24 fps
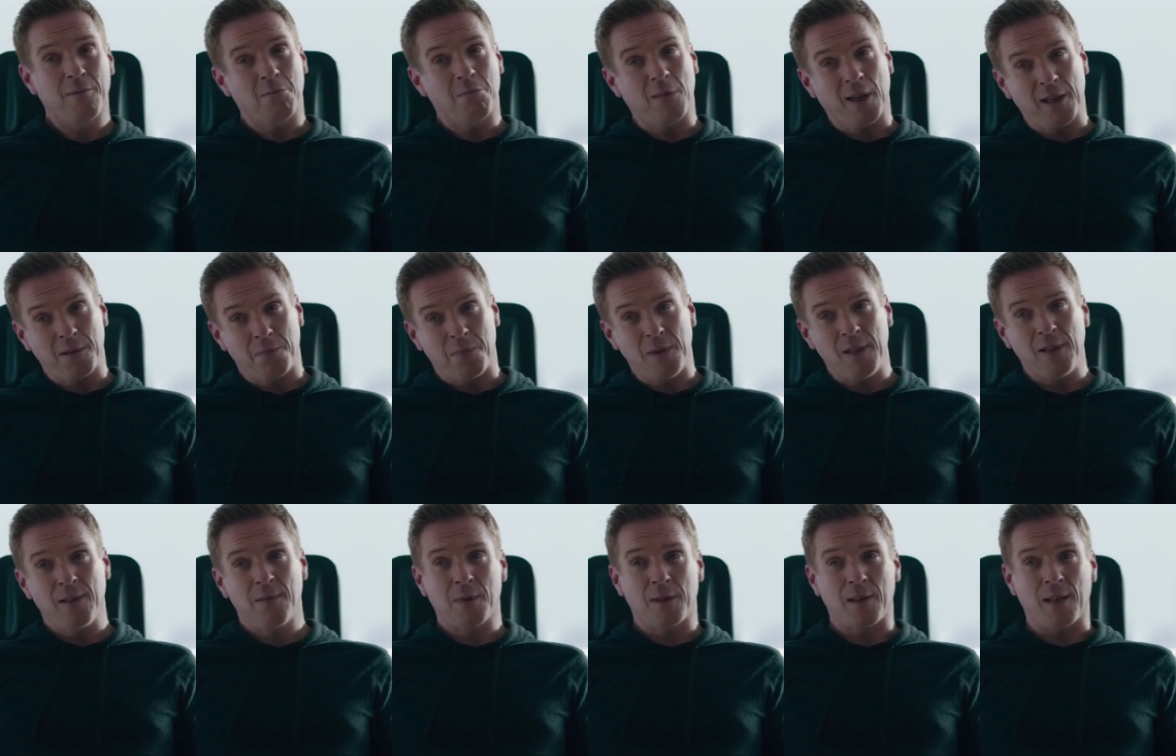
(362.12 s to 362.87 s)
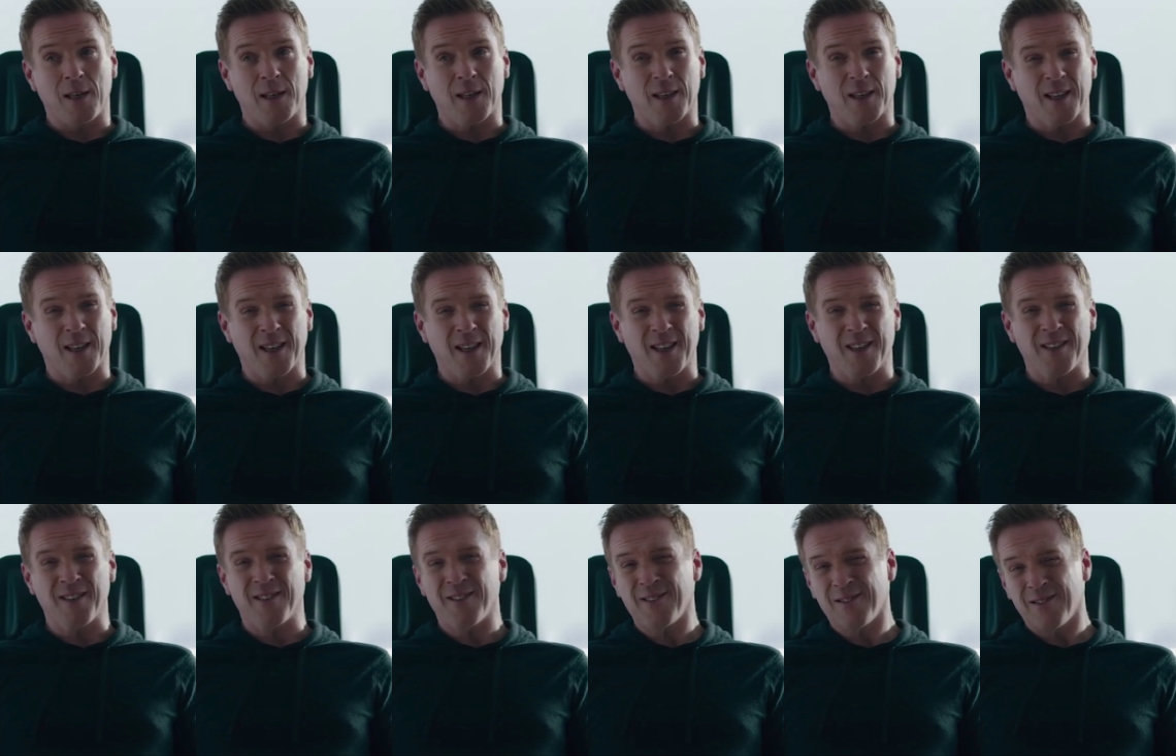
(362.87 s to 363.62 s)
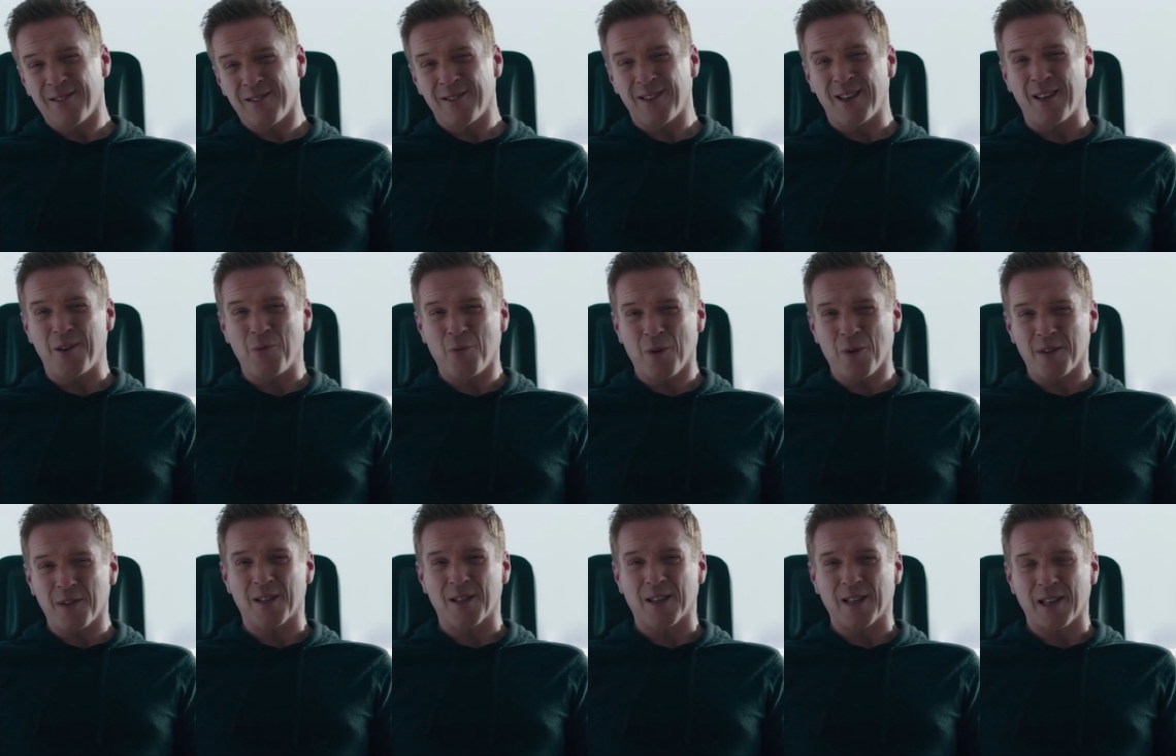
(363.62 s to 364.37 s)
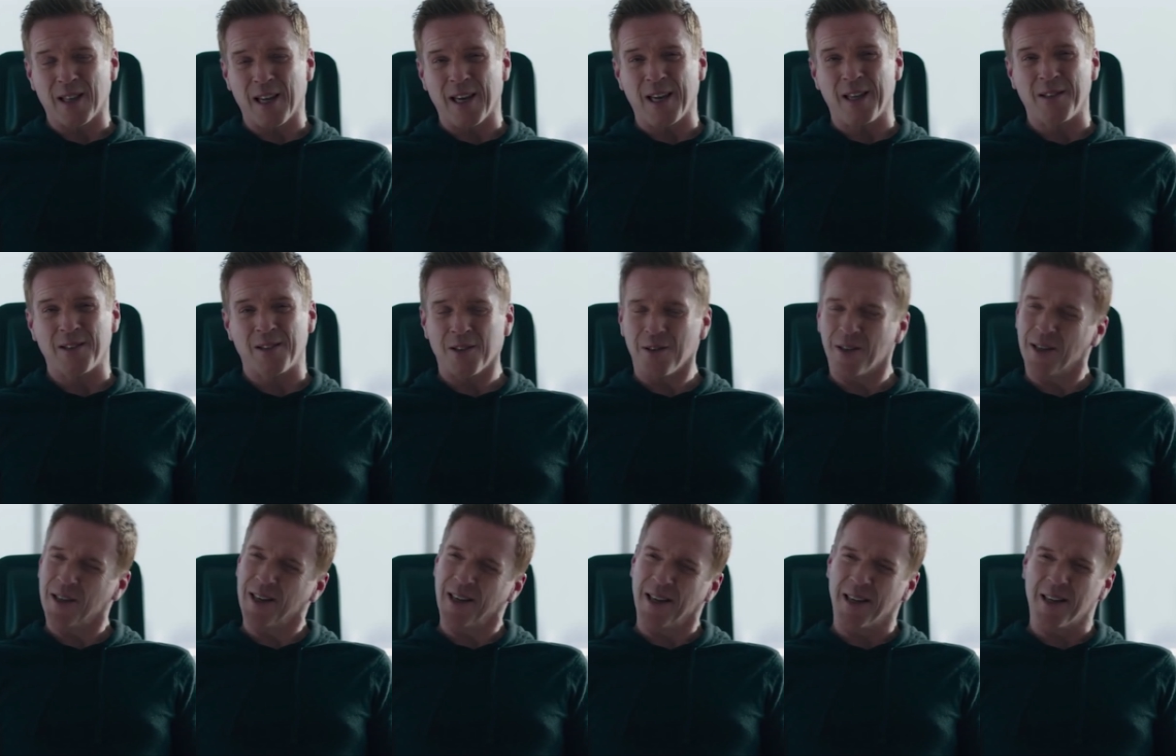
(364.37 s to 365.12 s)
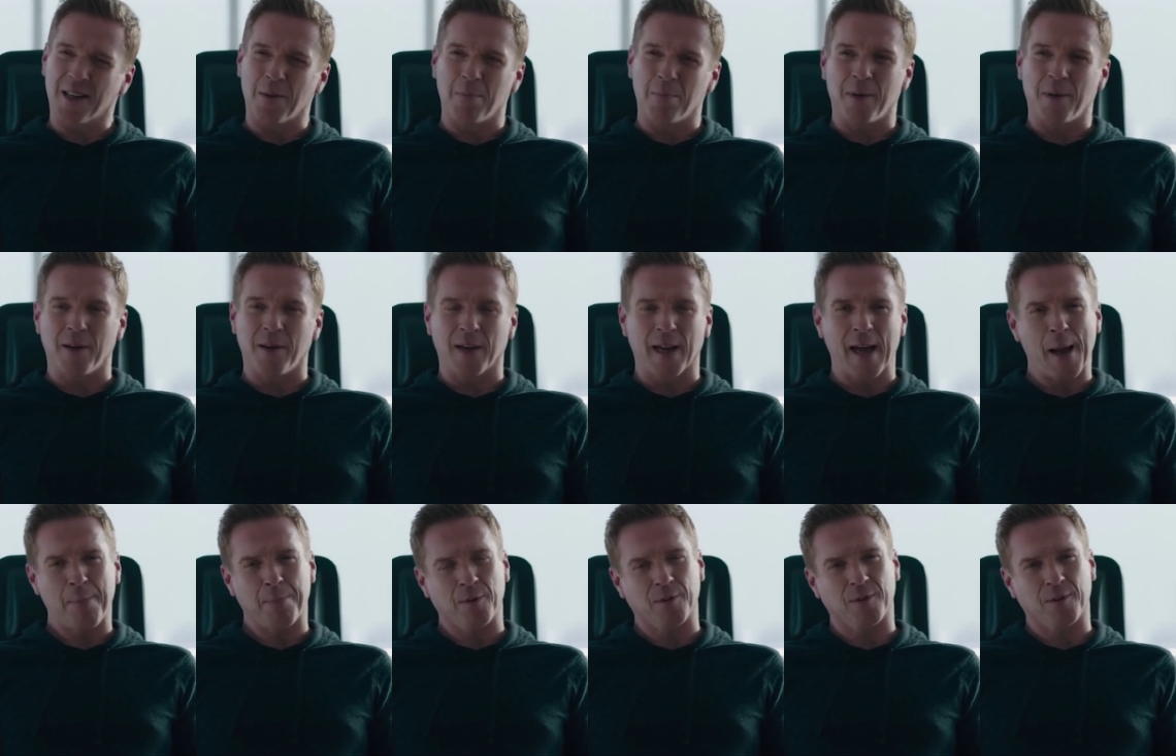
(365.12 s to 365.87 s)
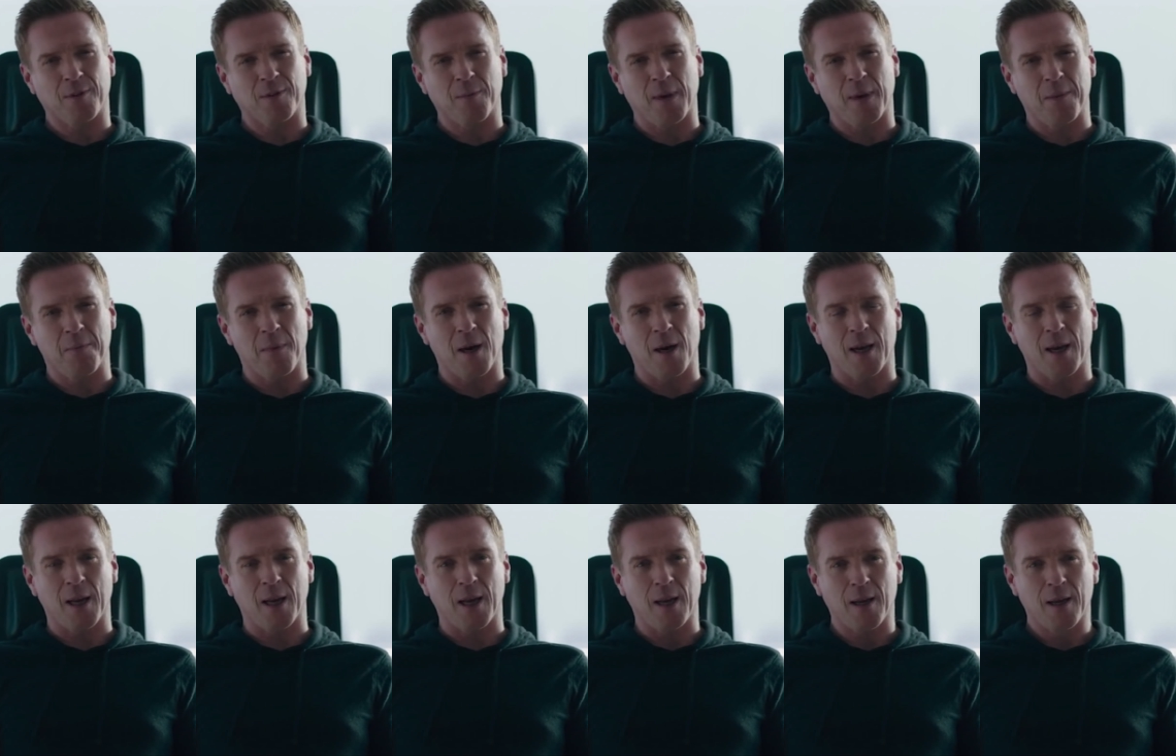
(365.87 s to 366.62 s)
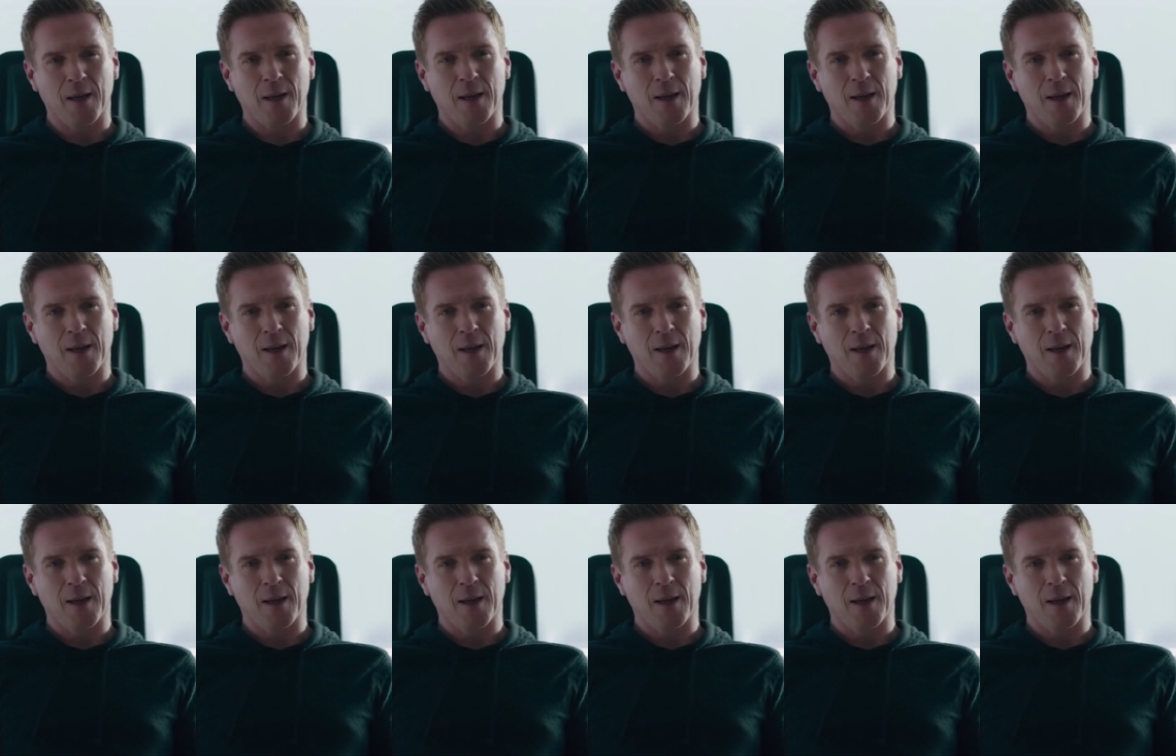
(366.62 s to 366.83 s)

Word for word: are generating profits in the billions every single quarter. And so to pay